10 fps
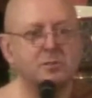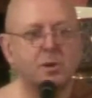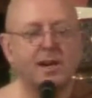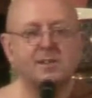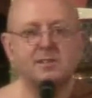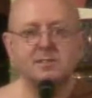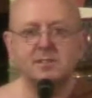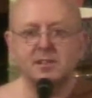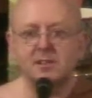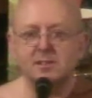who had this
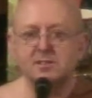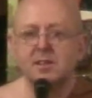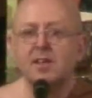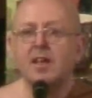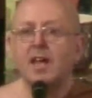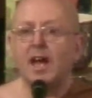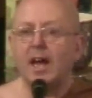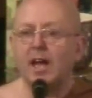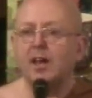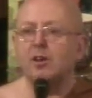sickness
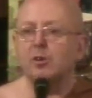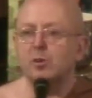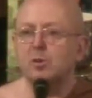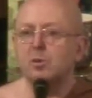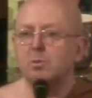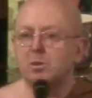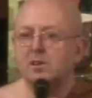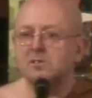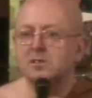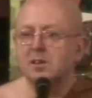and who
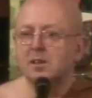was